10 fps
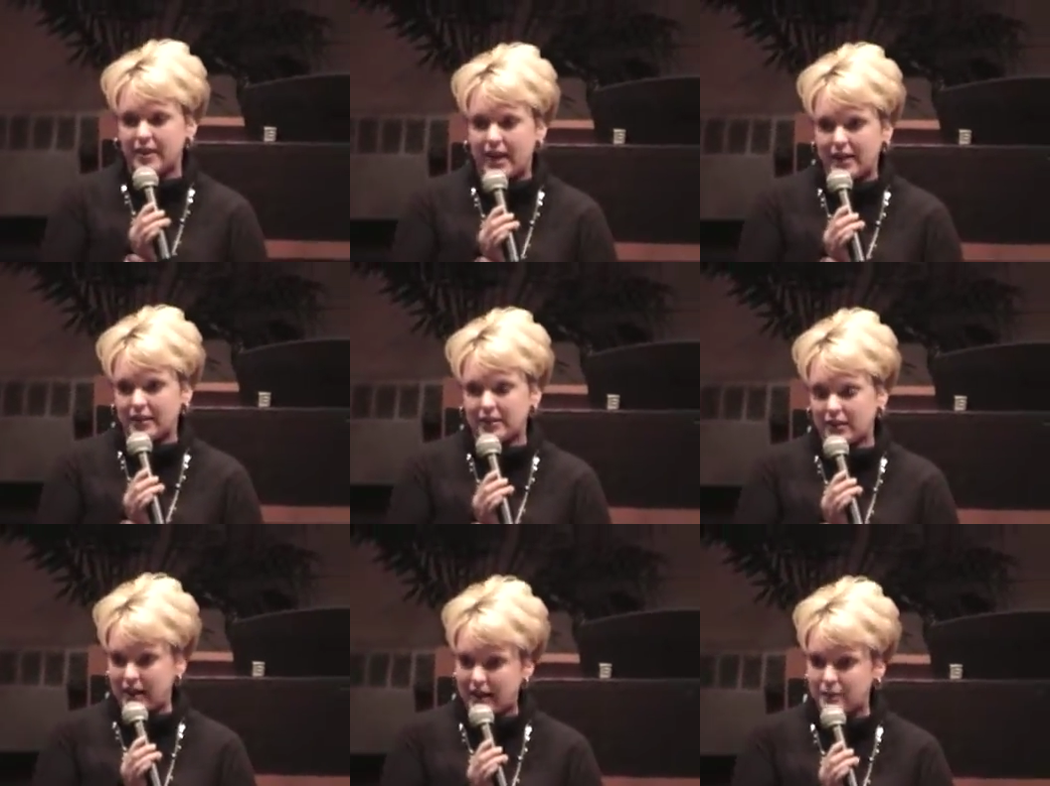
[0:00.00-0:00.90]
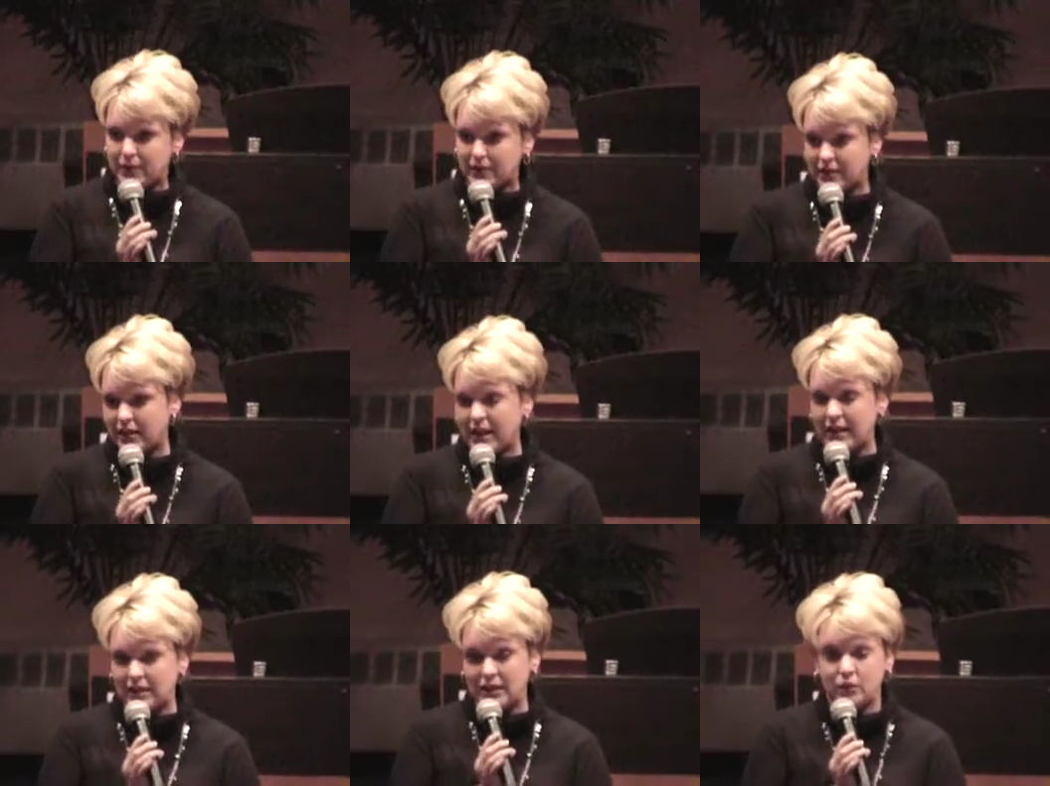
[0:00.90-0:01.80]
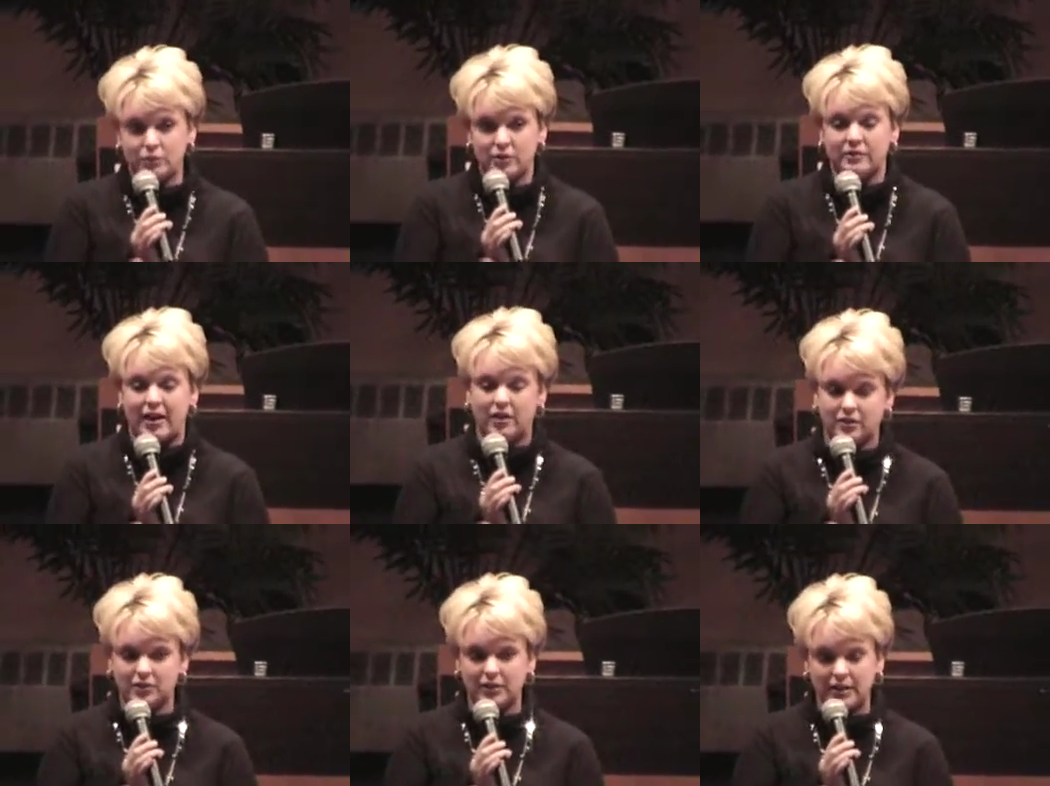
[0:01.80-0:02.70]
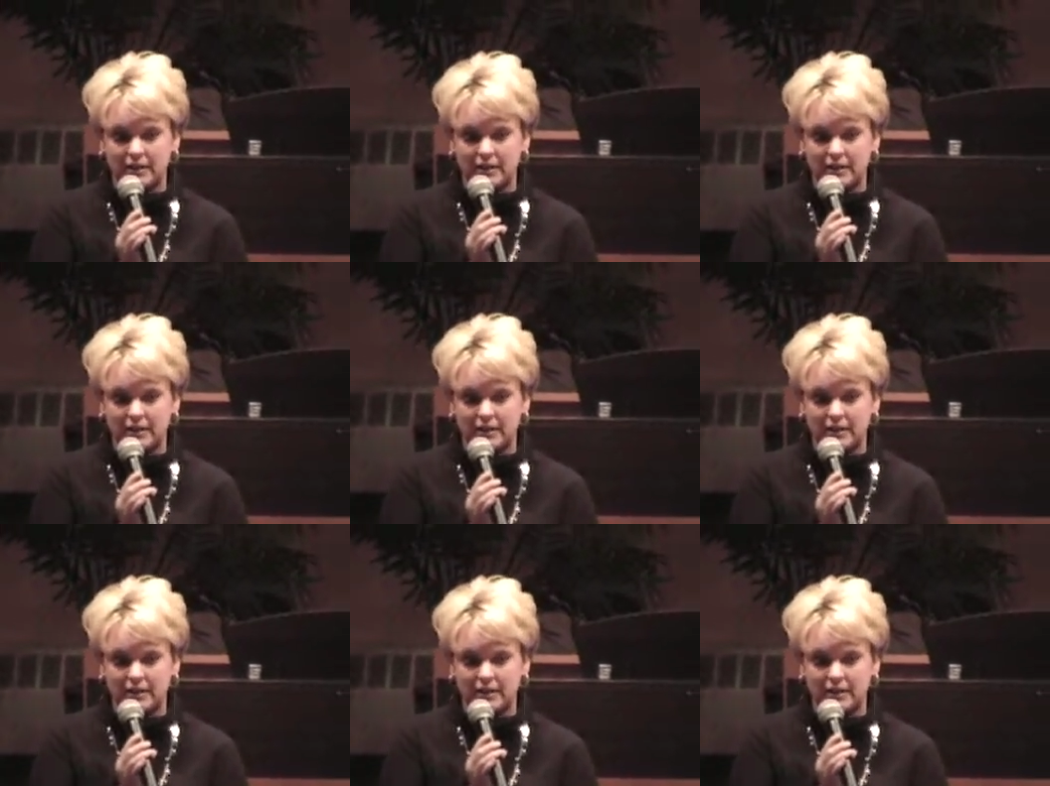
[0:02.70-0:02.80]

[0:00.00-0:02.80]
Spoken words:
that can happen, and He will prevail.